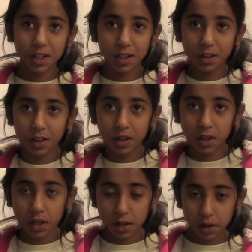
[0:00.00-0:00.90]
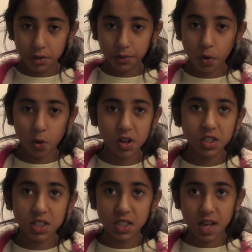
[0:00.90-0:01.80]
which it
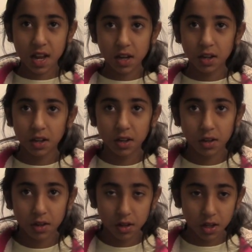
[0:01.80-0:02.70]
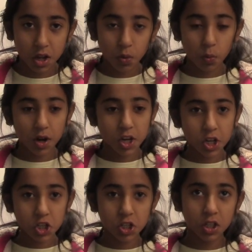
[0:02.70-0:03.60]
stands. stand. One one
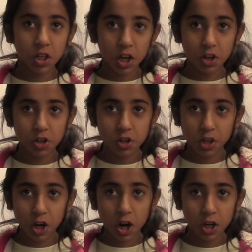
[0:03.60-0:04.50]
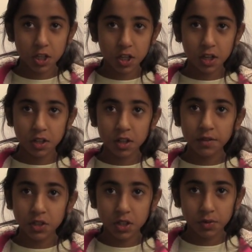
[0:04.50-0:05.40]
nation, under mm-hmm. God,
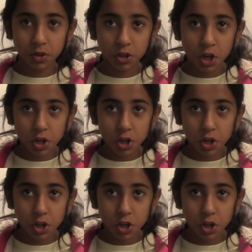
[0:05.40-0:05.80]
indivisible,